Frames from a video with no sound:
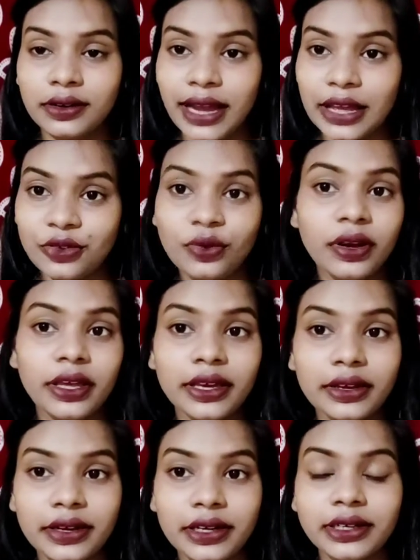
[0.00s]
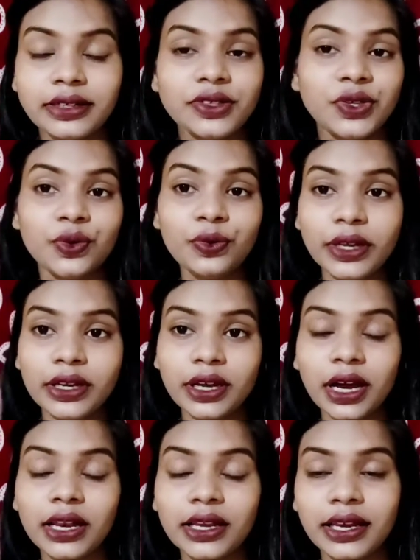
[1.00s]
natural ingredients you
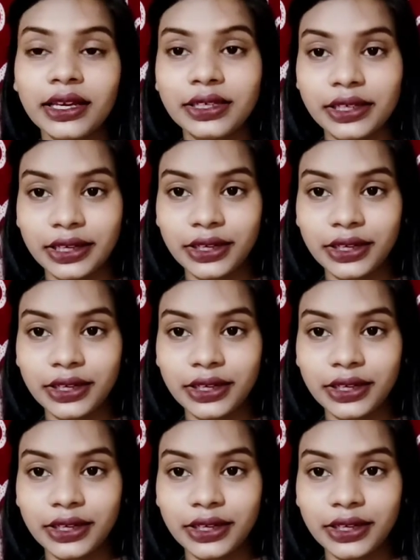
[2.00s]
inculcate